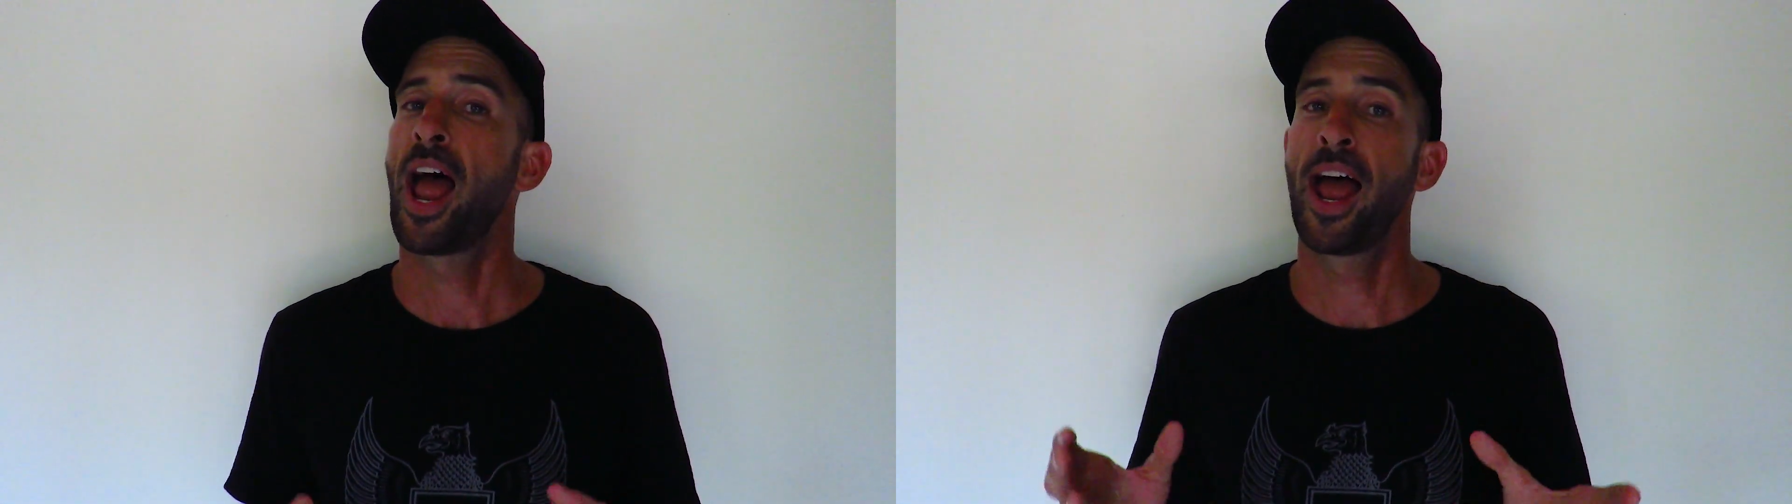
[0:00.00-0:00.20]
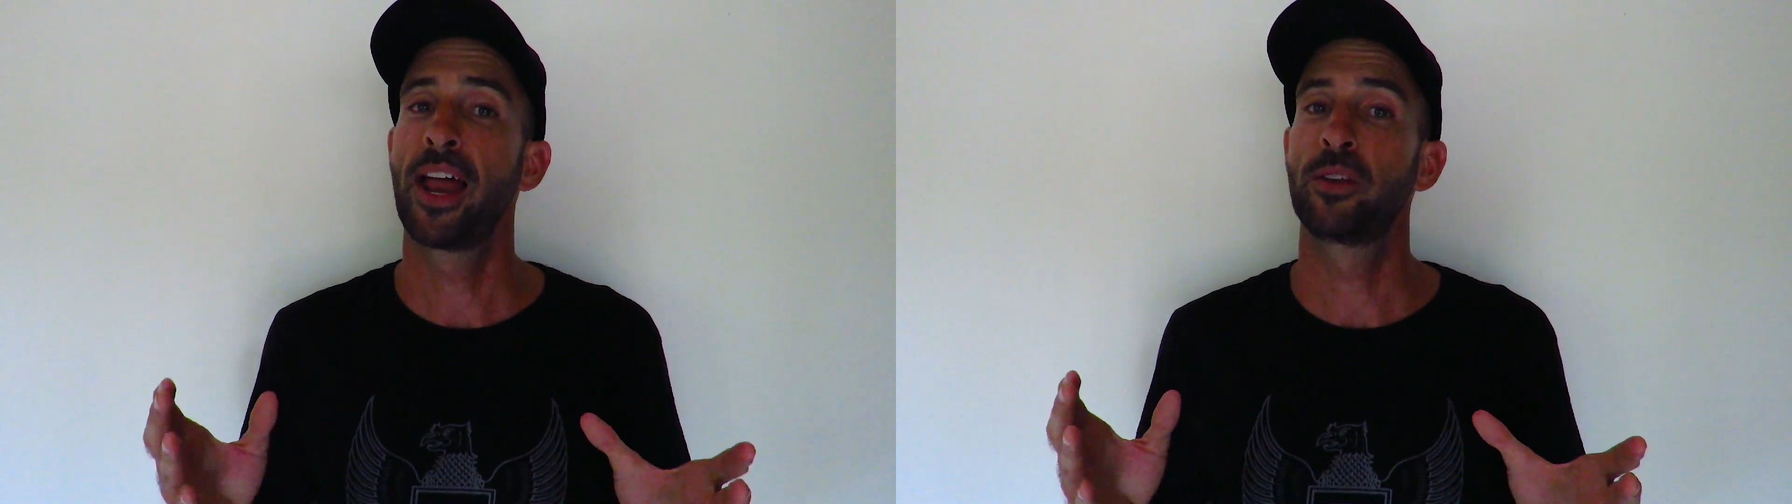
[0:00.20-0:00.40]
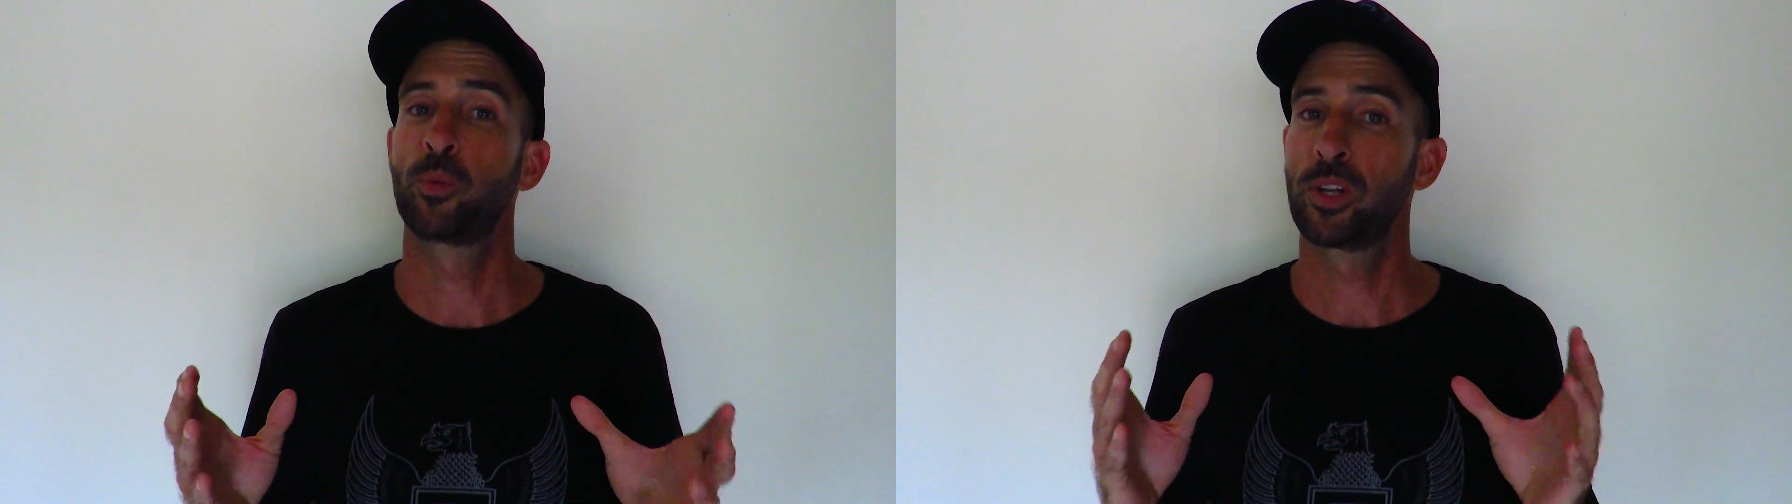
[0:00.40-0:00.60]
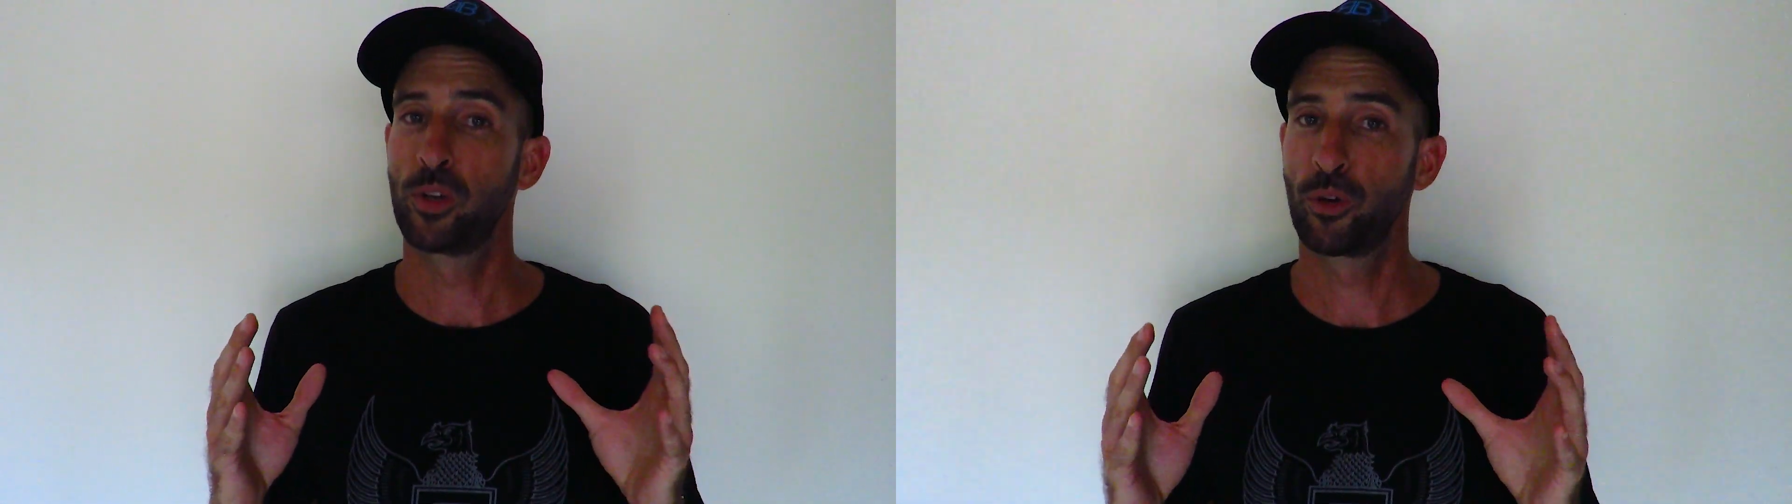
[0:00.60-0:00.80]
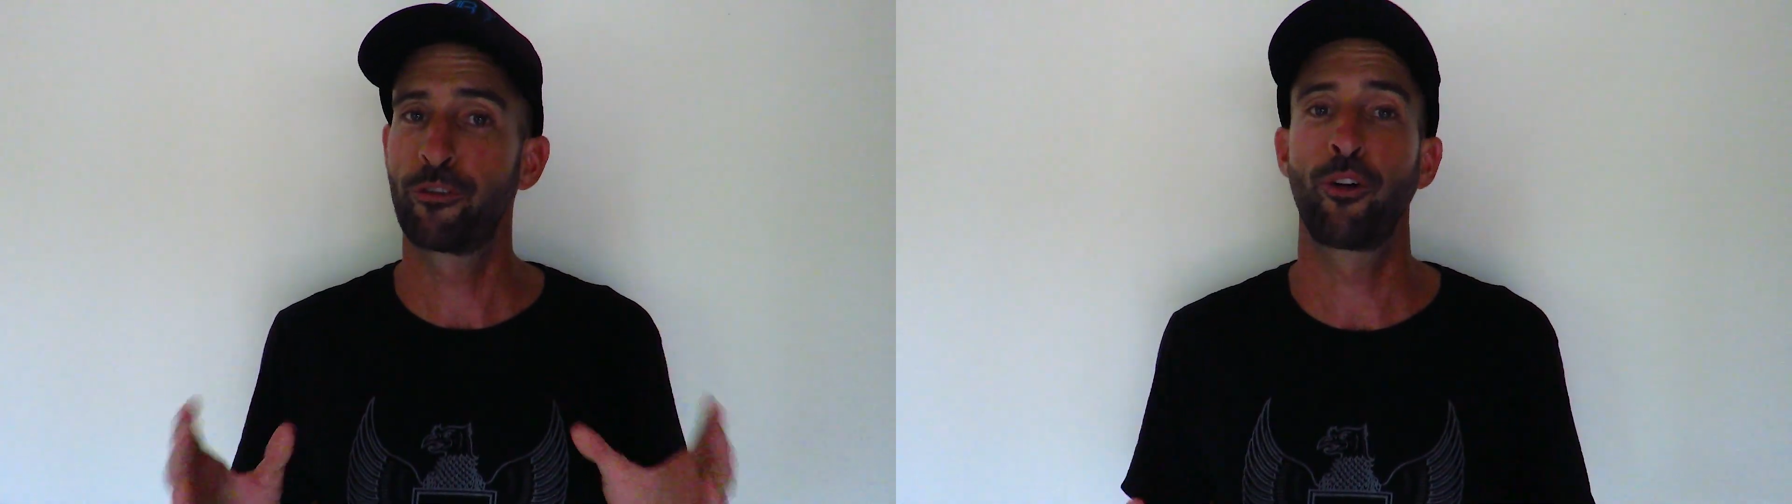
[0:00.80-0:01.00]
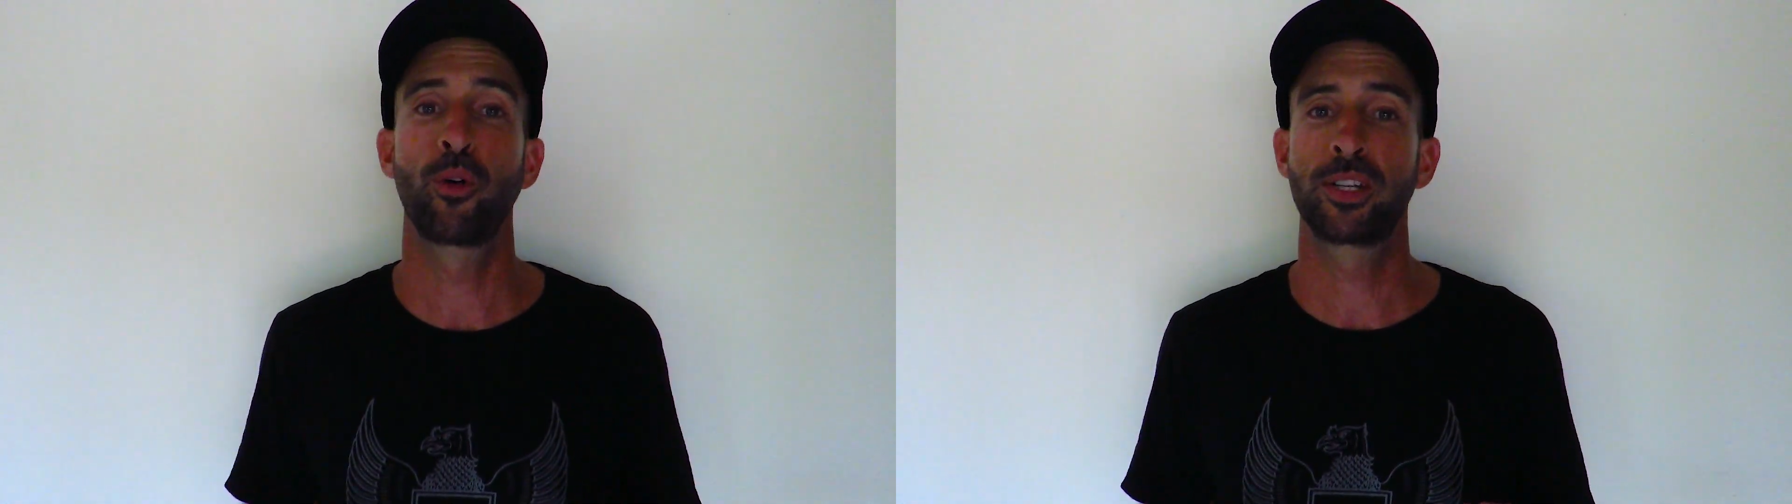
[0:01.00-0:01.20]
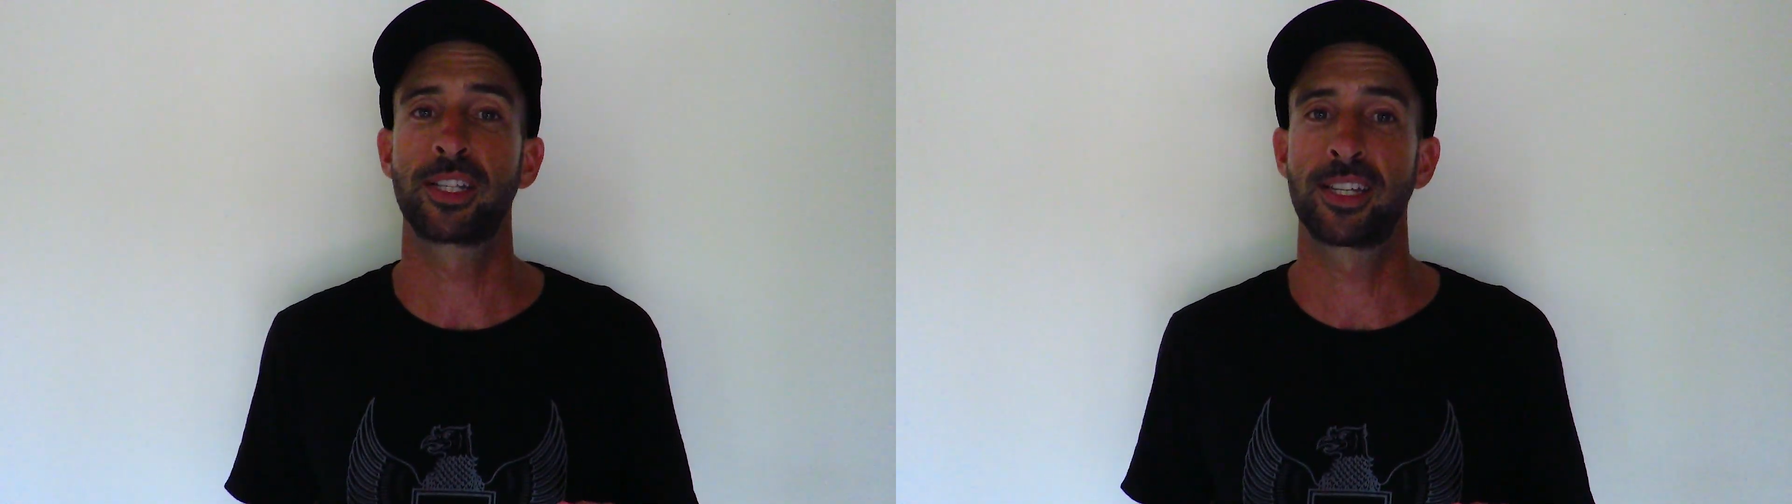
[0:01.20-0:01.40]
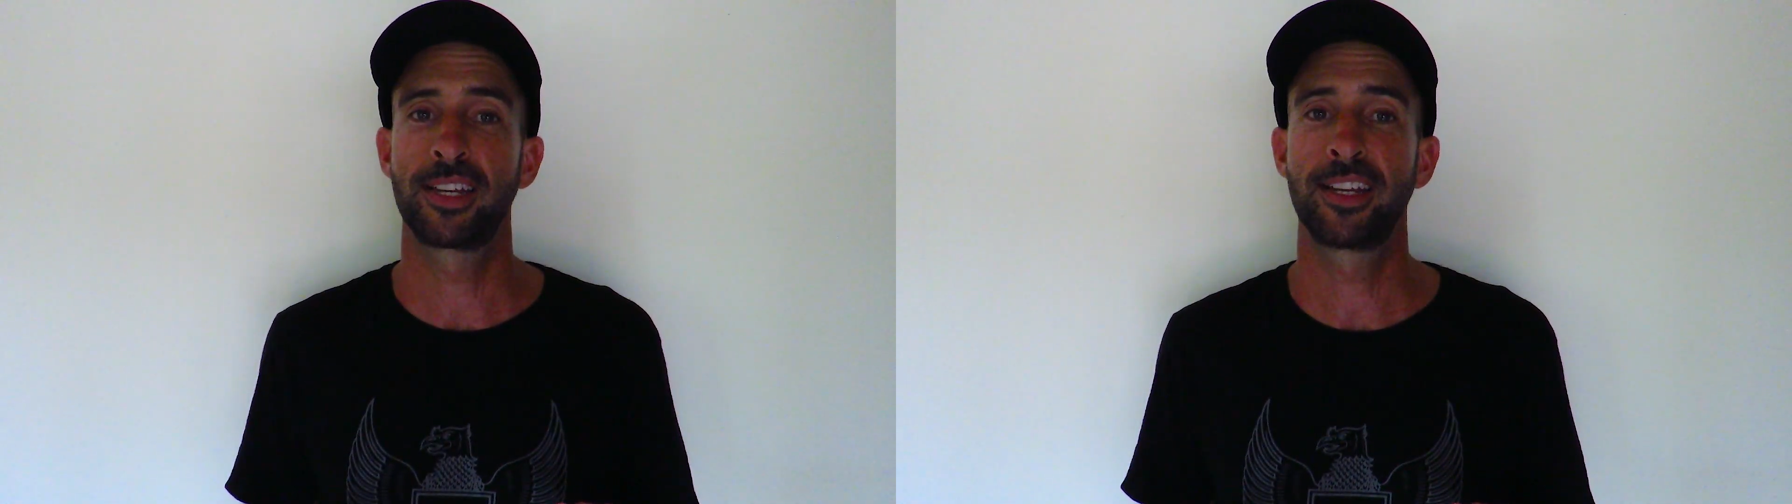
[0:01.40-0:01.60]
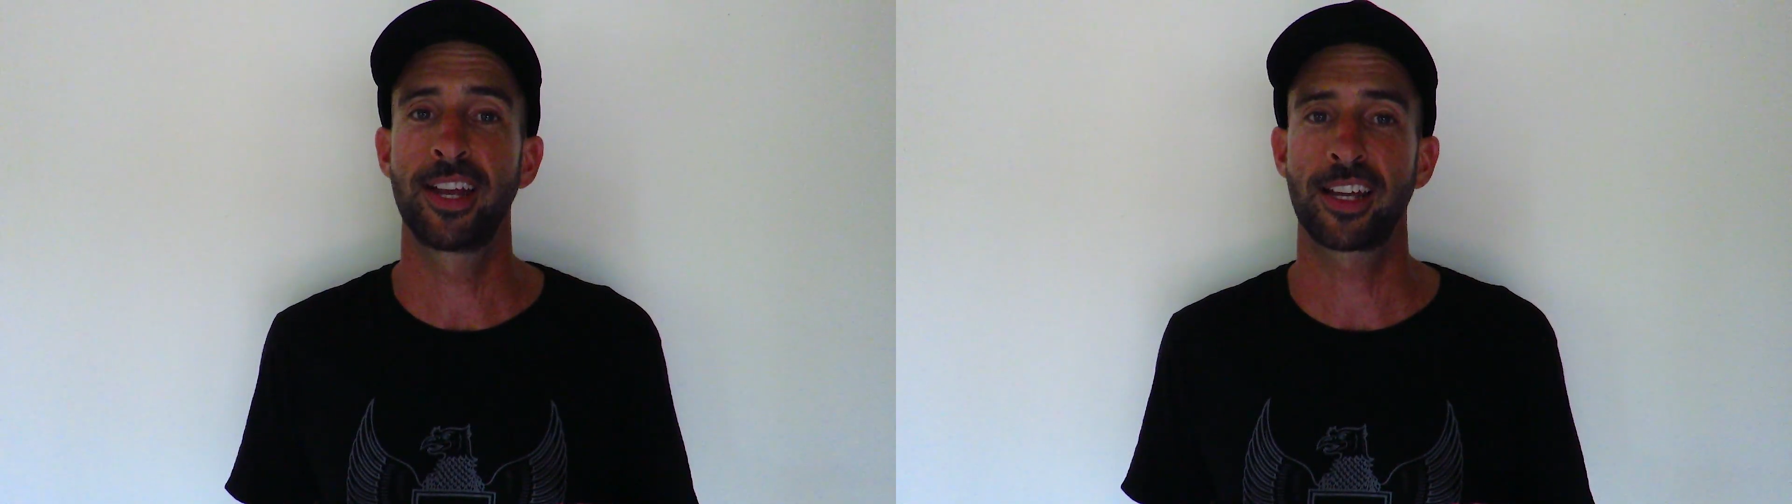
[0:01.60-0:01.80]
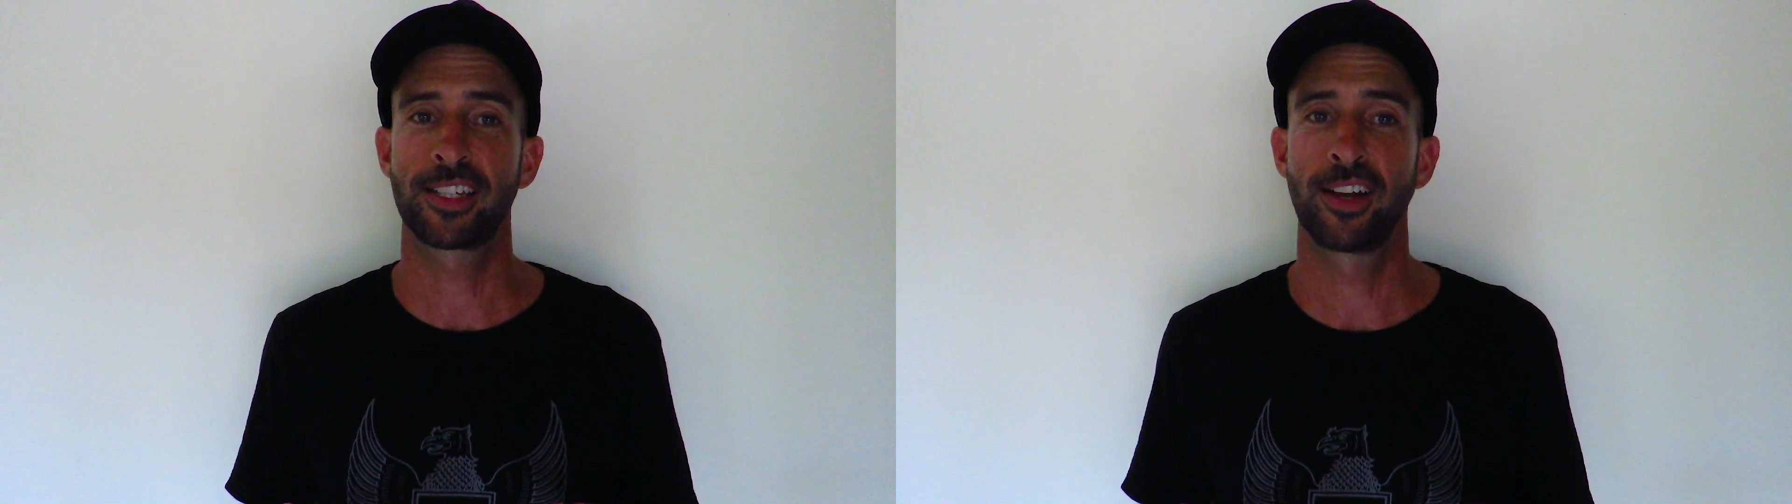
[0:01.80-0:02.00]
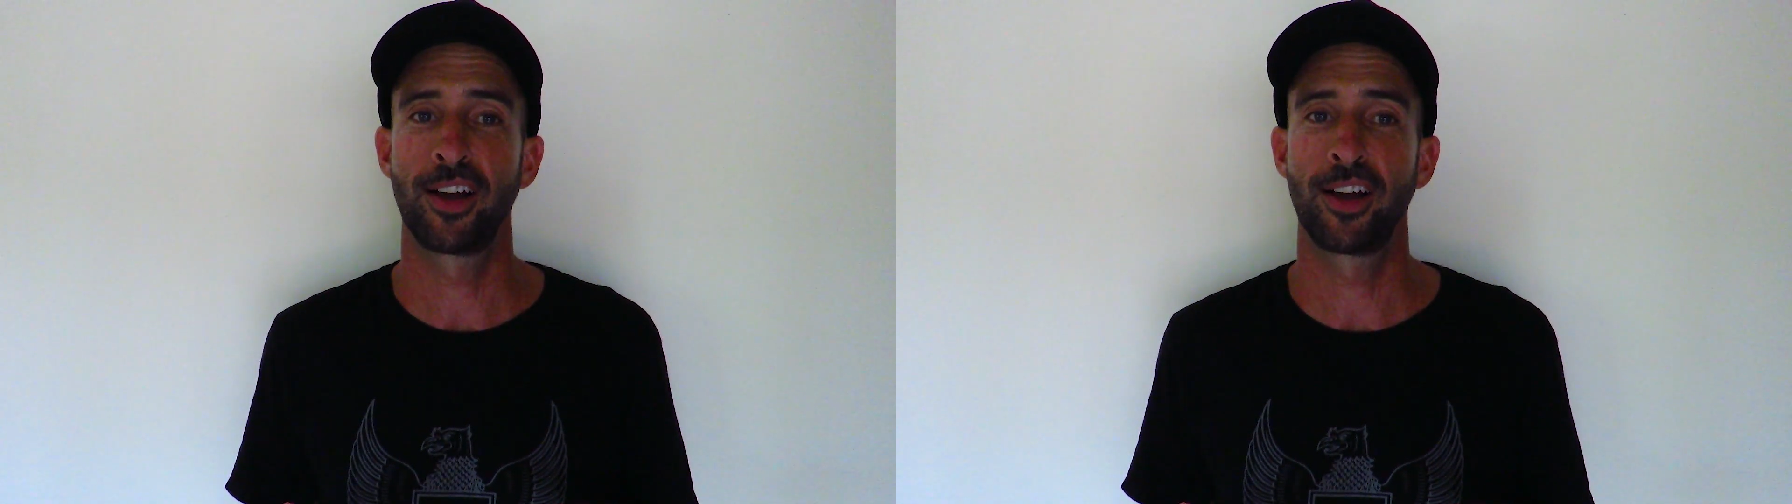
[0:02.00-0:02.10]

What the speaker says: and we look forward to seeing you next